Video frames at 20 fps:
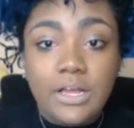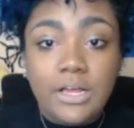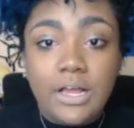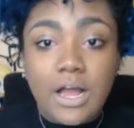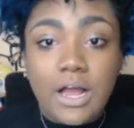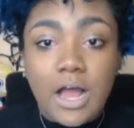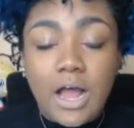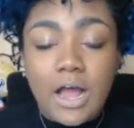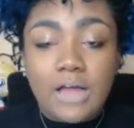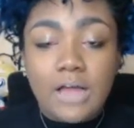
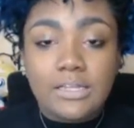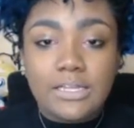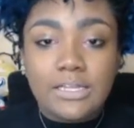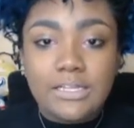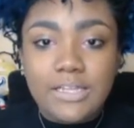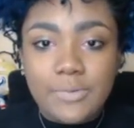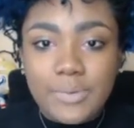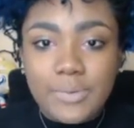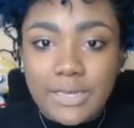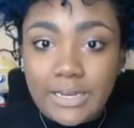Lately
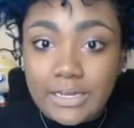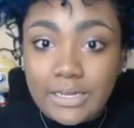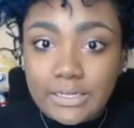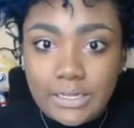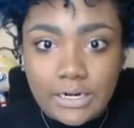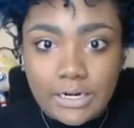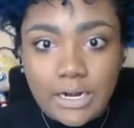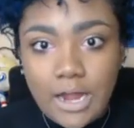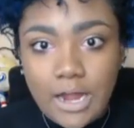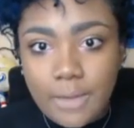I've been getting a lot
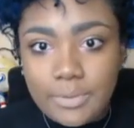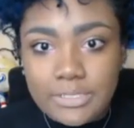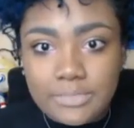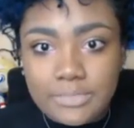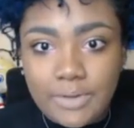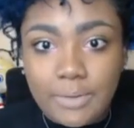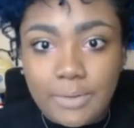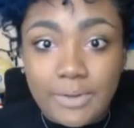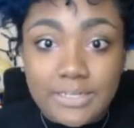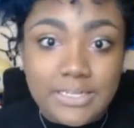of comments
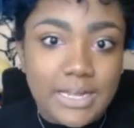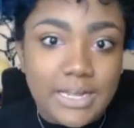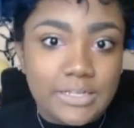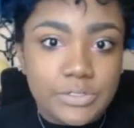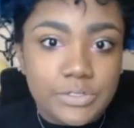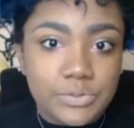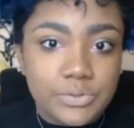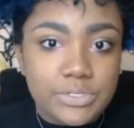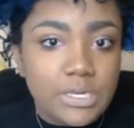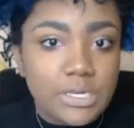about my
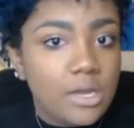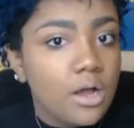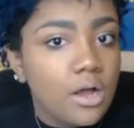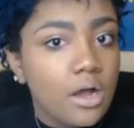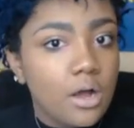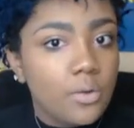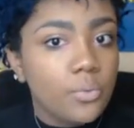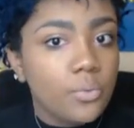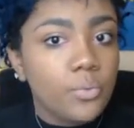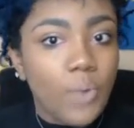tattoos.
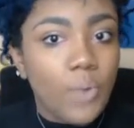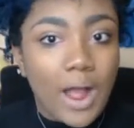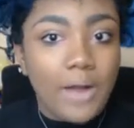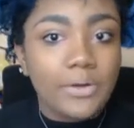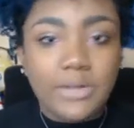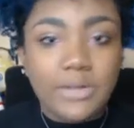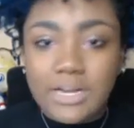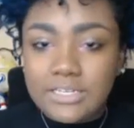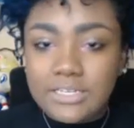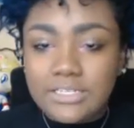Oh wow, you
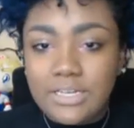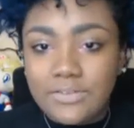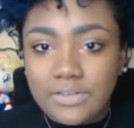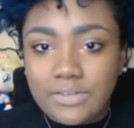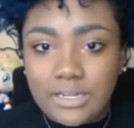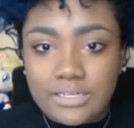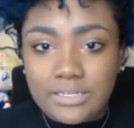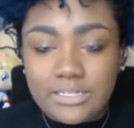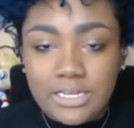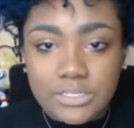guys have a lot
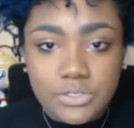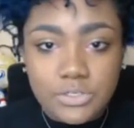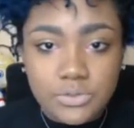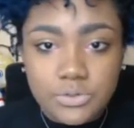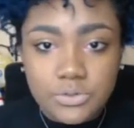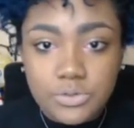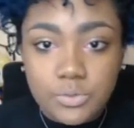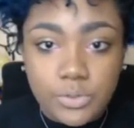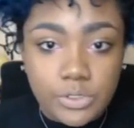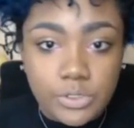of tattoos.
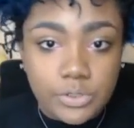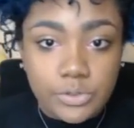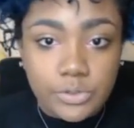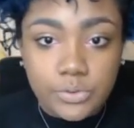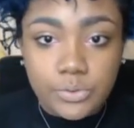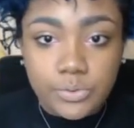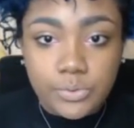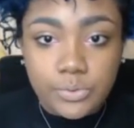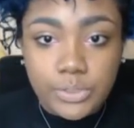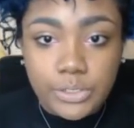What do
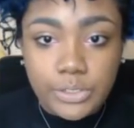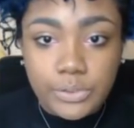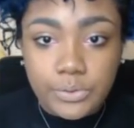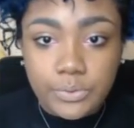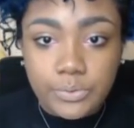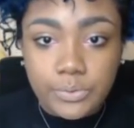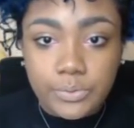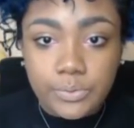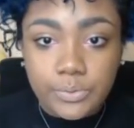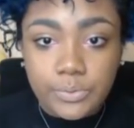
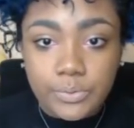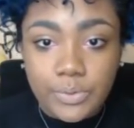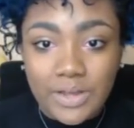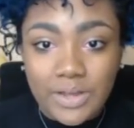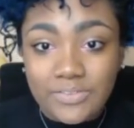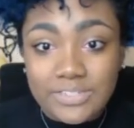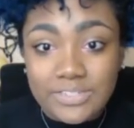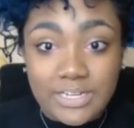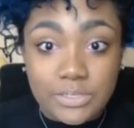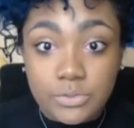you have
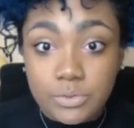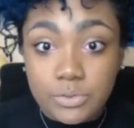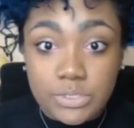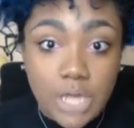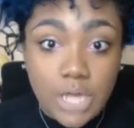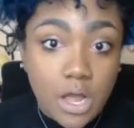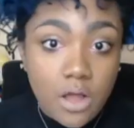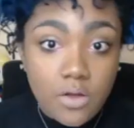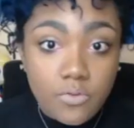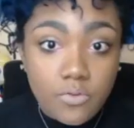tattoos
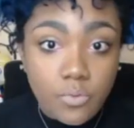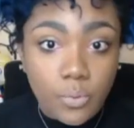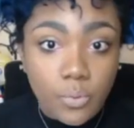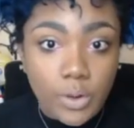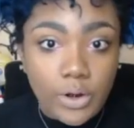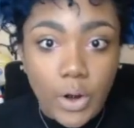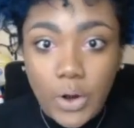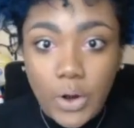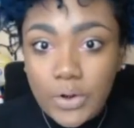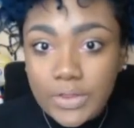of? What
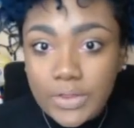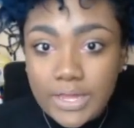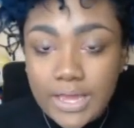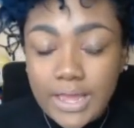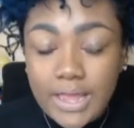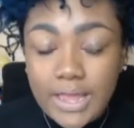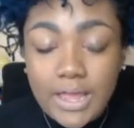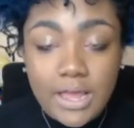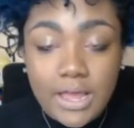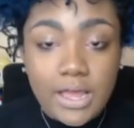are
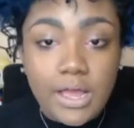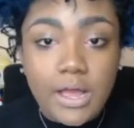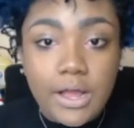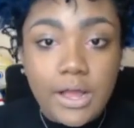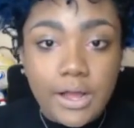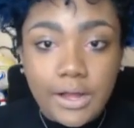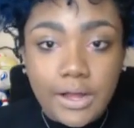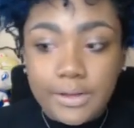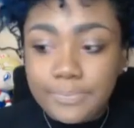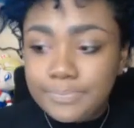they?
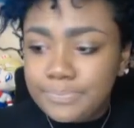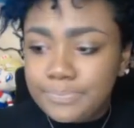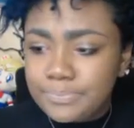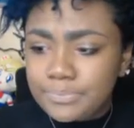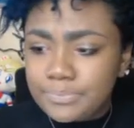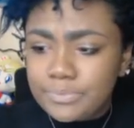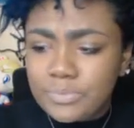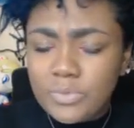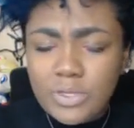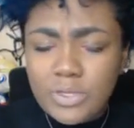So
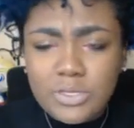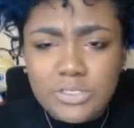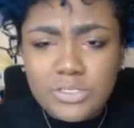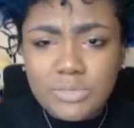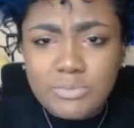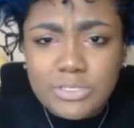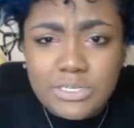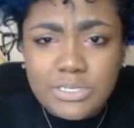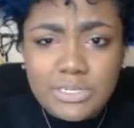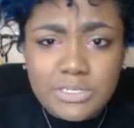I'm
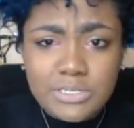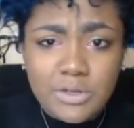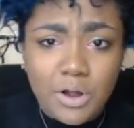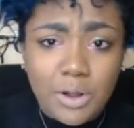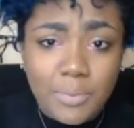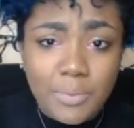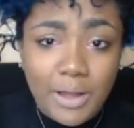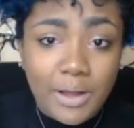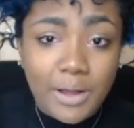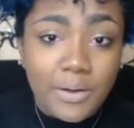just gonna talk
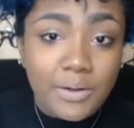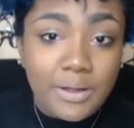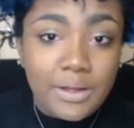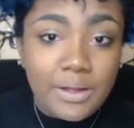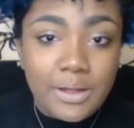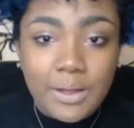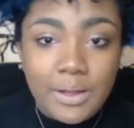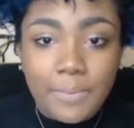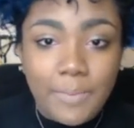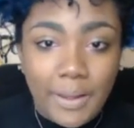about
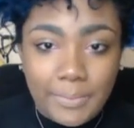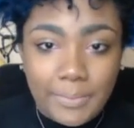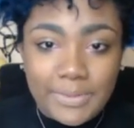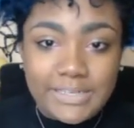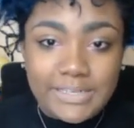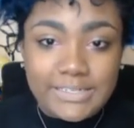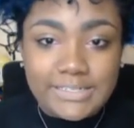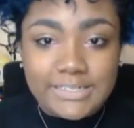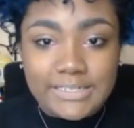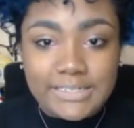my
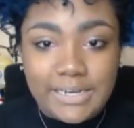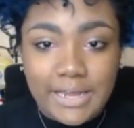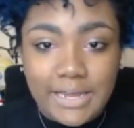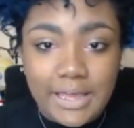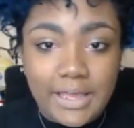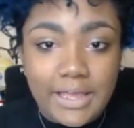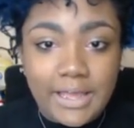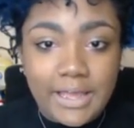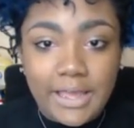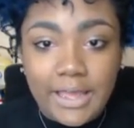pieces today,
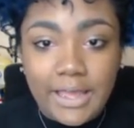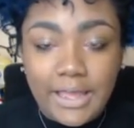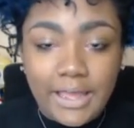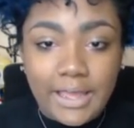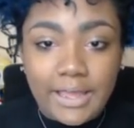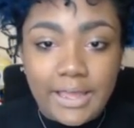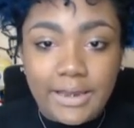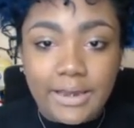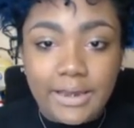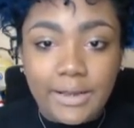
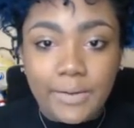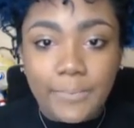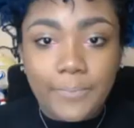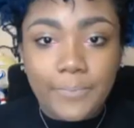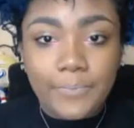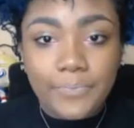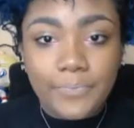and